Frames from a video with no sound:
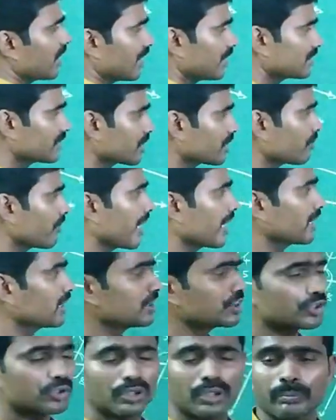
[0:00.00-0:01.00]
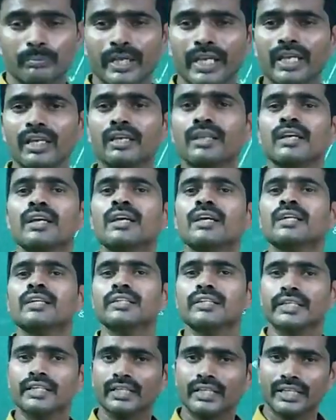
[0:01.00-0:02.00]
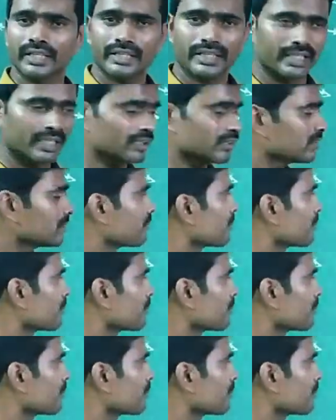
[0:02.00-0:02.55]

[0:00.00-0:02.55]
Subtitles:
other angle should be interior.